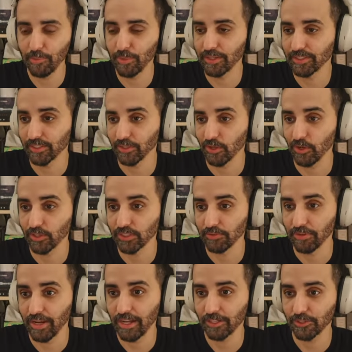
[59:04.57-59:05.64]
but it's at the cost of
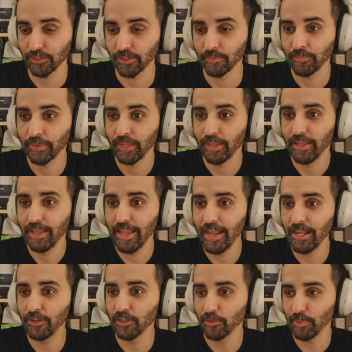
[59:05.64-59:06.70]
an action,
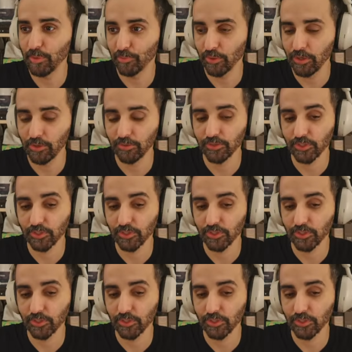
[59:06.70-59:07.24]
and you're going to be prone.